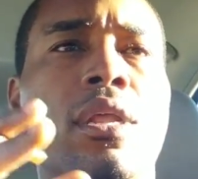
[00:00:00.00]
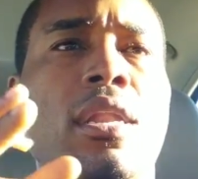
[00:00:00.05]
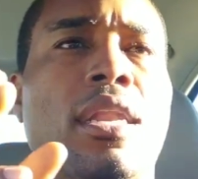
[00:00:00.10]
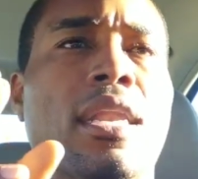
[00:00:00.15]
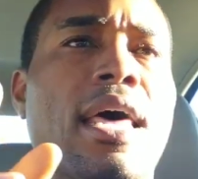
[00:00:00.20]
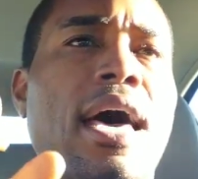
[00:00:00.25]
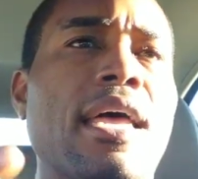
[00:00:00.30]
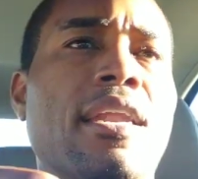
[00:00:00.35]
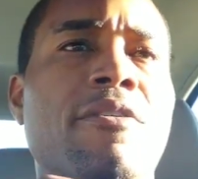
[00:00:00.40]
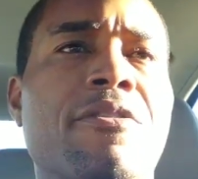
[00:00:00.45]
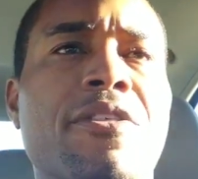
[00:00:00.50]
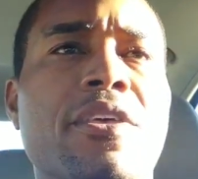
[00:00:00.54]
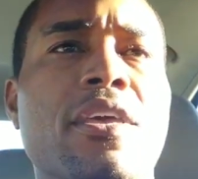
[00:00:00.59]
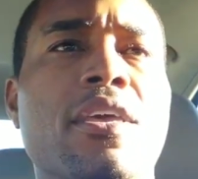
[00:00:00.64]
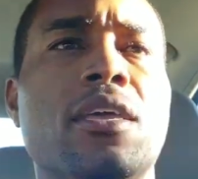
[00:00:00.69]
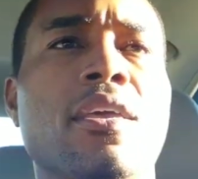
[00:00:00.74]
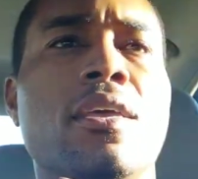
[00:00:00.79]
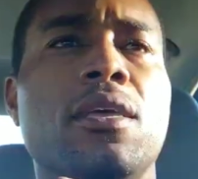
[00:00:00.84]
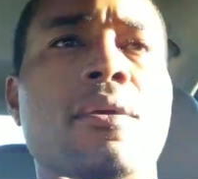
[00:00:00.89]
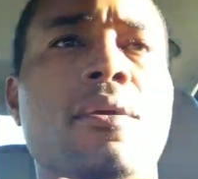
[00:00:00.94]
a lot of
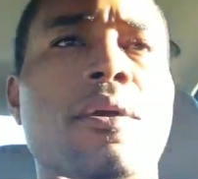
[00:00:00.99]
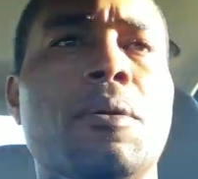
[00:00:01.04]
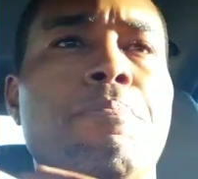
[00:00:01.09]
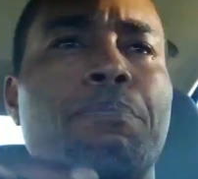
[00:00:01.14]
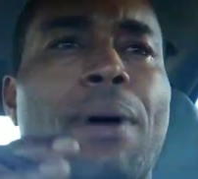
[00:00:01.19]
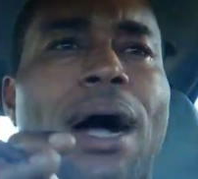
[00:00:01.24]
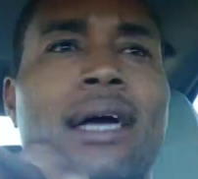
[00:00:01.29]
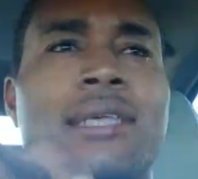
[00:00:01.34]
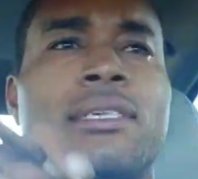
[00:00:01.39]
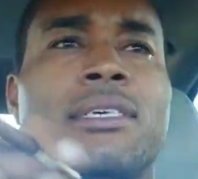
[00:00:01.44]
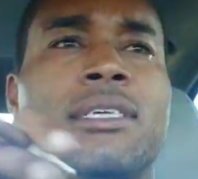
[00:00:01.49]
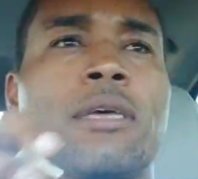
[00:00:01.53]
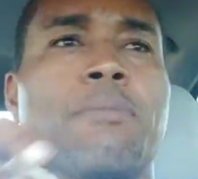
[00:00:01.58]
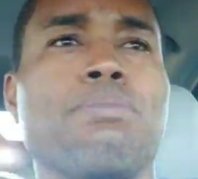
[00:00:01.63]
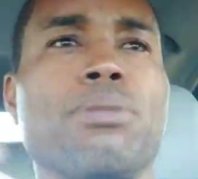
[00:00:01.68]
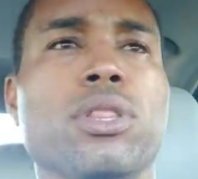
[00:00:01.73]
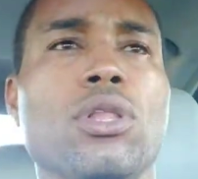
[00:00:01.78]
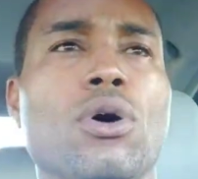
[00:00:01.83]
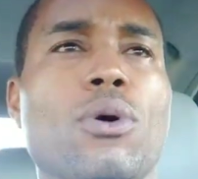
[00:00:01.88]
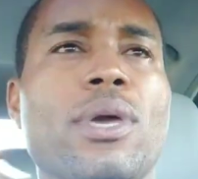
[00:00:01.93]
the boxing
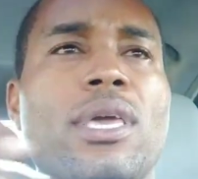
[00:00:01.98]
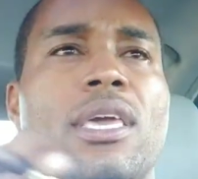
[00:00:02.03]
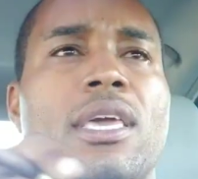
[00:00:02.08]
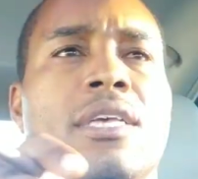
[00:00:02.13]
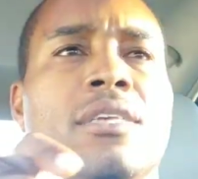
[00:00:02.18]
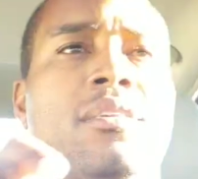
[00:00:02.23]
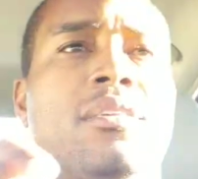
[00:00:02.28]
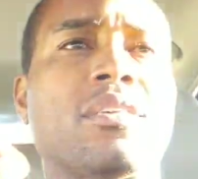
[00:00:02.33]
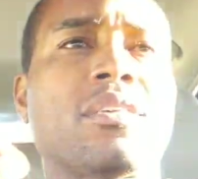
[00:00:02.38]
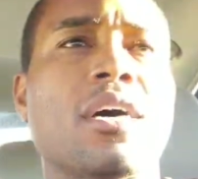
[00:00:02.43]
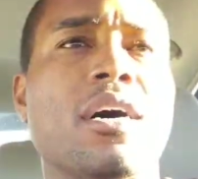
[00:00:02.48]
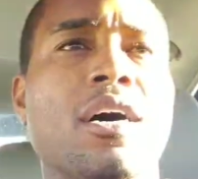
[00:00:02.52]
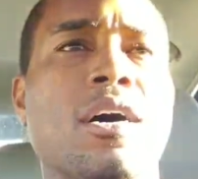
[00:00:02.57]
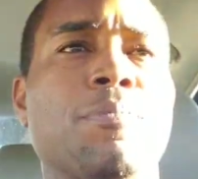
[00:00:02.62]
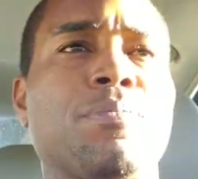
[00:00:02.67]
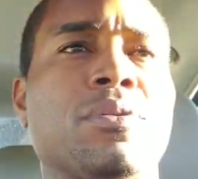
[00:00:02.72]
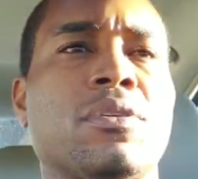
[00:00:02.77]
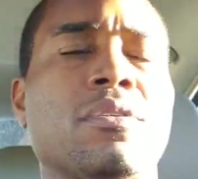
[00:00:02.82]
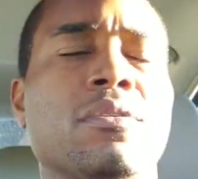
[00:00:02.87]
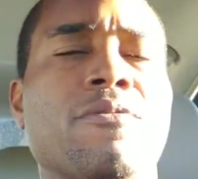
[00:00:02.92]
employee
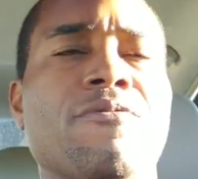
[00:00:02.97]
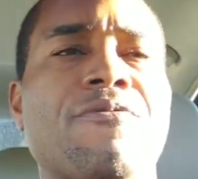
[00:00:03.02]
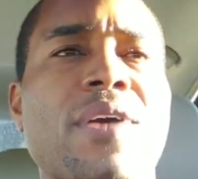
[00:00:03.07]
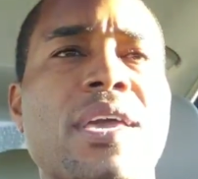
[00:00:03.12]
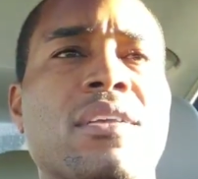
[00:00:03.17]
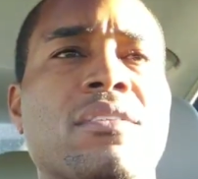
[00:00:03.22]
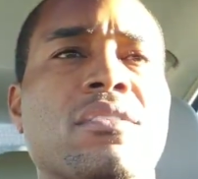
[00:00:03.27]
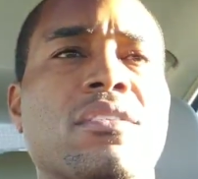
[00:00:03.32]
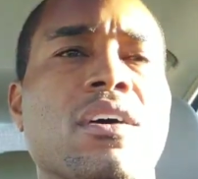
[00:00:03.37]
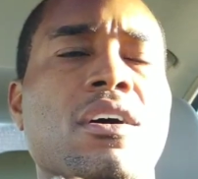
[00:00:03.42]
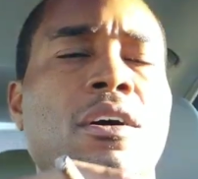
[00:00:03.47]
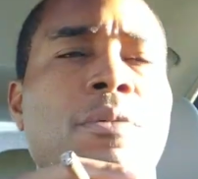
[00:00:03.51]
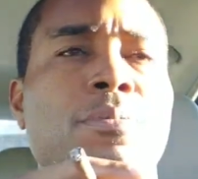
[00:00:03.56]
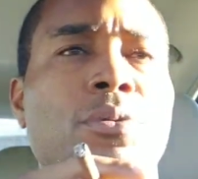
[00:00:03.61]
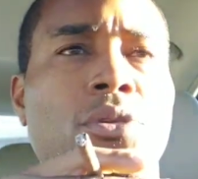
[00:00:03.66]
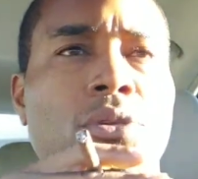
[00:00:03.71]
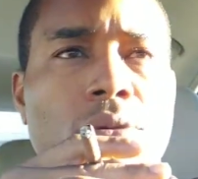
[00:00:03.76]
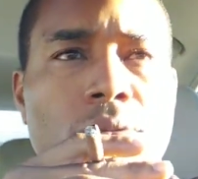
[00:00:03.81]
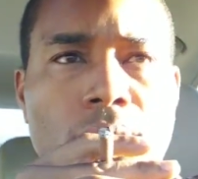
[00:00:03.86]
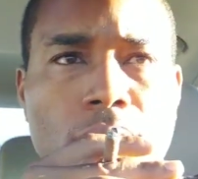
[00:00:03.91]
subs, fake
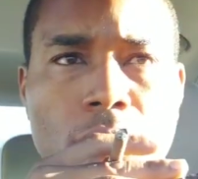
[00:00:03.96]
subs,